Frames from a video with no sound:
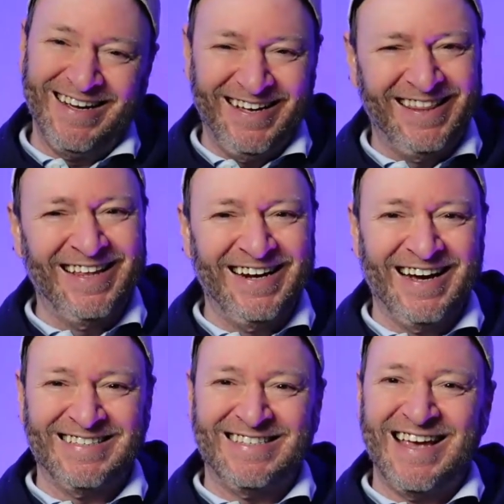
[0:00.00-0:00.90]
in the
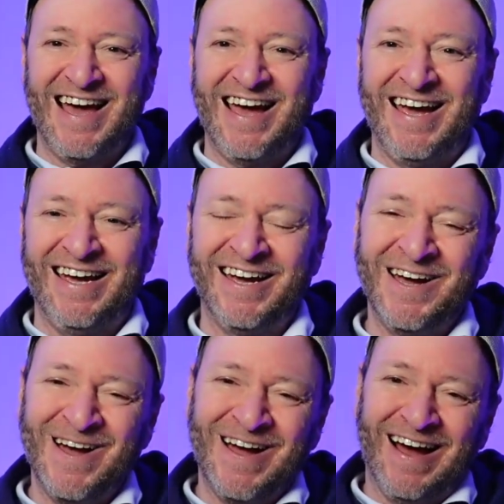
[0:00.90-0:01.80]
next day,
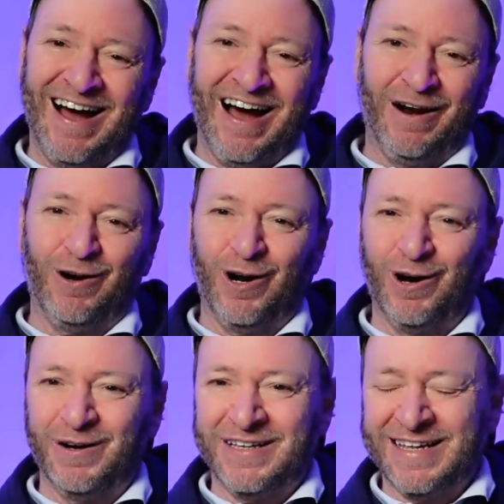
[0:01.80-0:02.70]
I don't
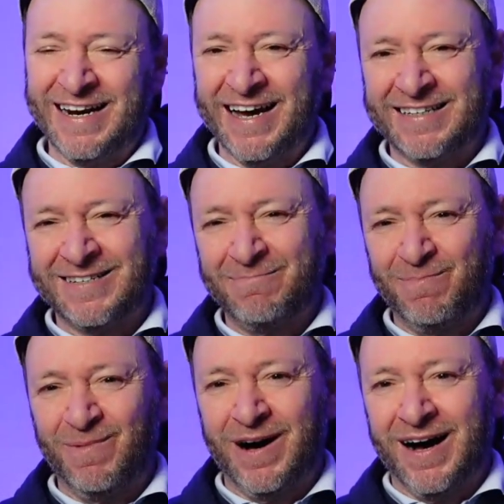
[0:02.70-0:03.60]
know, in the next
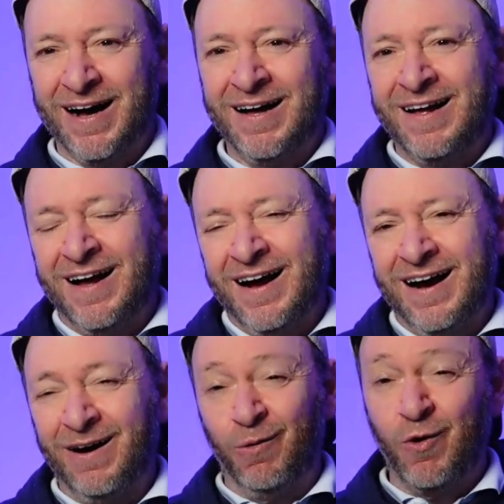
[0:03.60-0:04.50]
uh,
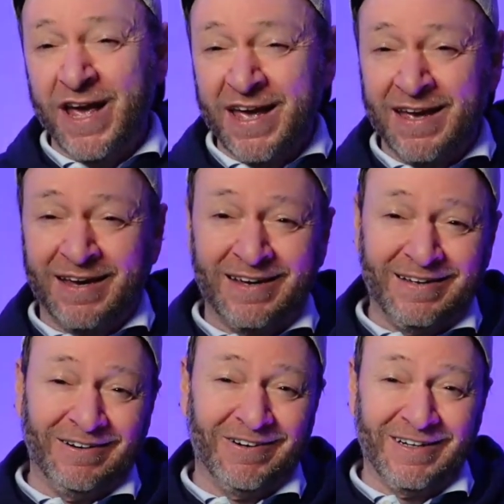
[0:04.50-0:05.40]
a week
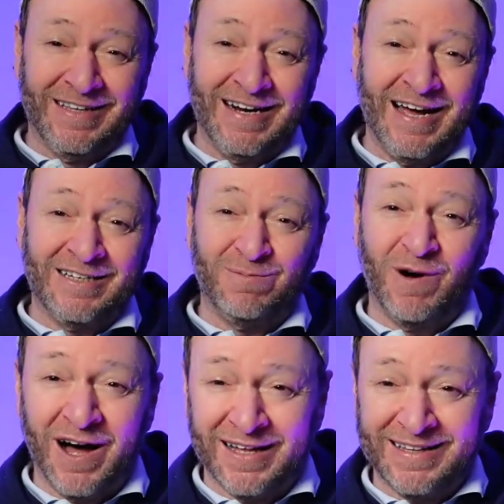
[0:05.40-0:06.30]
or in the next
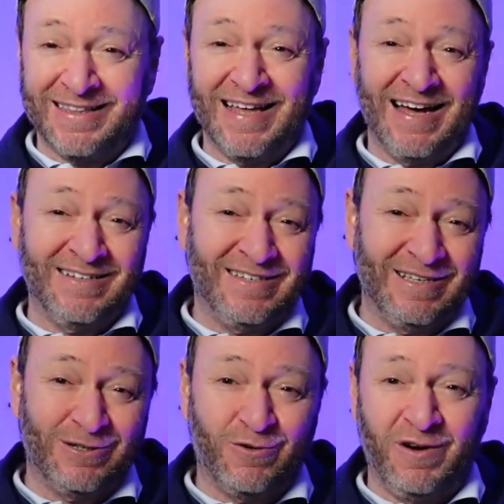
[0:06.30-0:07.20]
month as
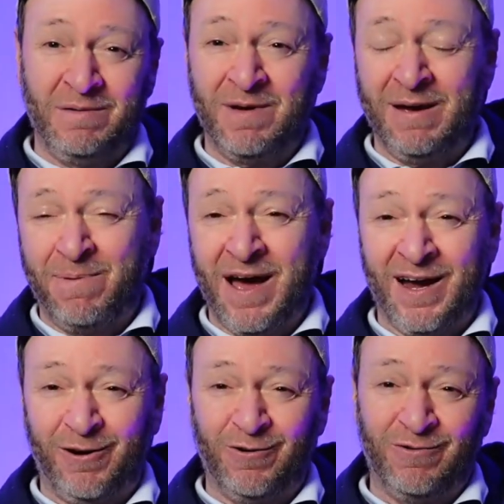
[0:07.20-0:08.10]
this Green Bay
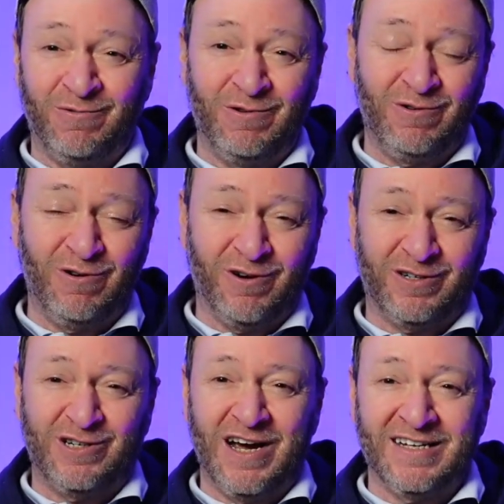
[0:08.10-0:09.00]
Packer, New
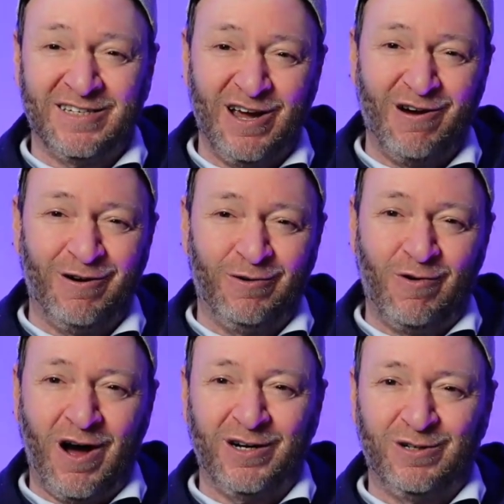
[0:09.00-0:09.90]
York Jets, Aaron
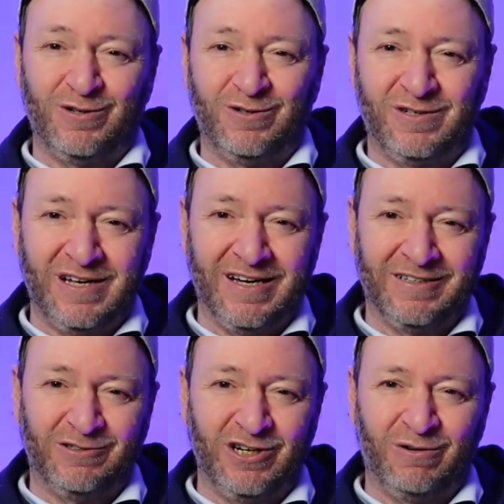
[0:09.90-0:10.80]
Rodgers,
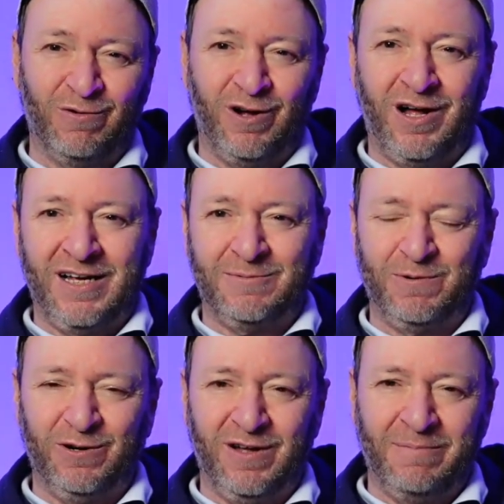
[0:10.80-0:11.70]
uh, General
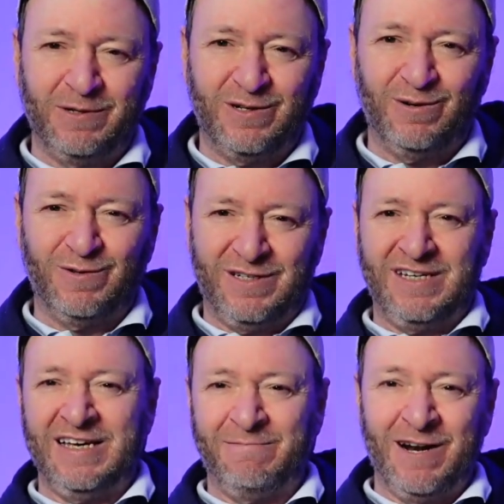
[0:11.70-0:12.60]
Hospital episode with
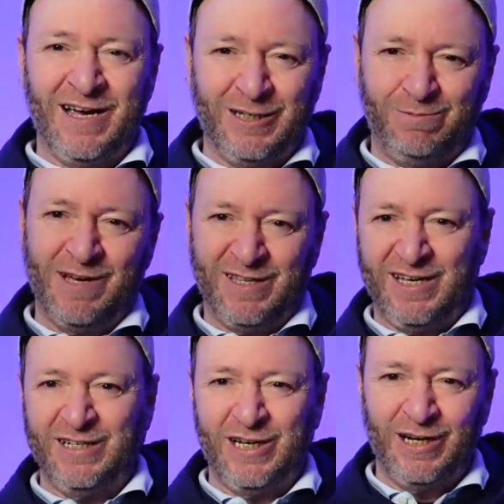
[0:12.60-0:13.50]
Stephen A. Smith
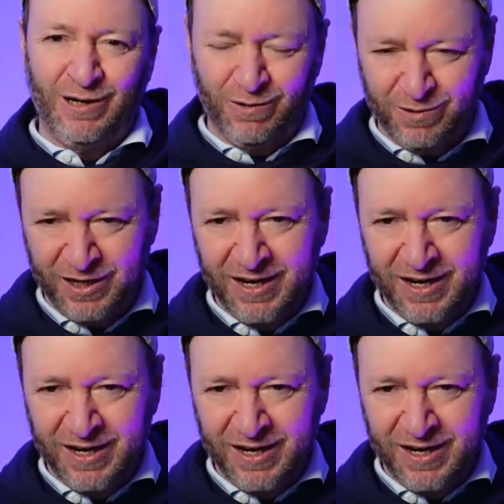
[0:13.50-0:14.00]
continues